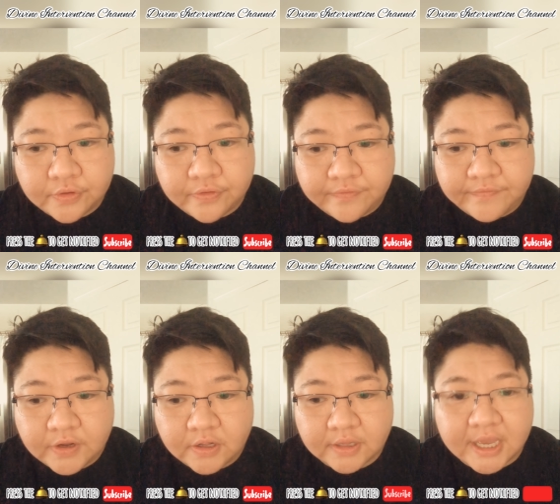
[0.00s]
who
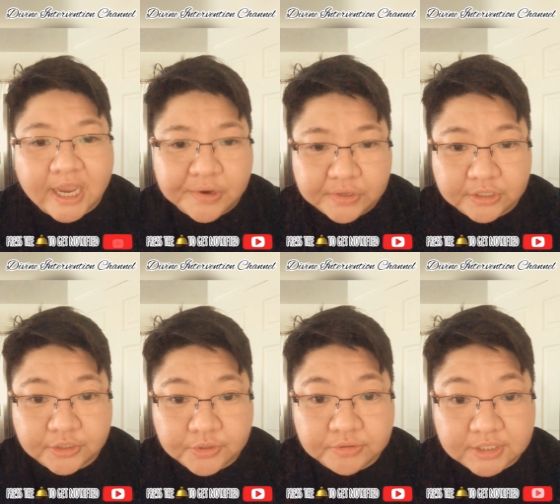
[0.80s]
follow
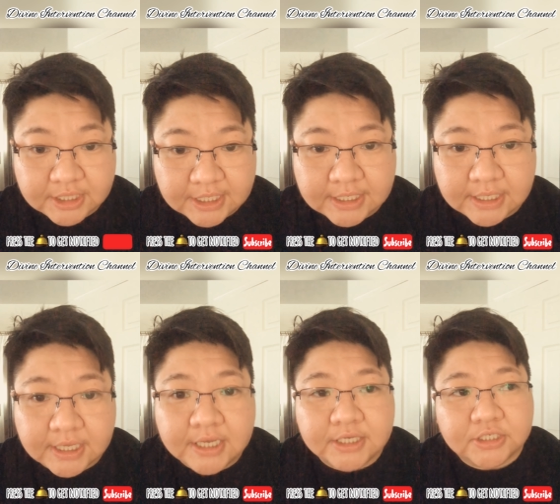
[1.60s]
carolyn kundalini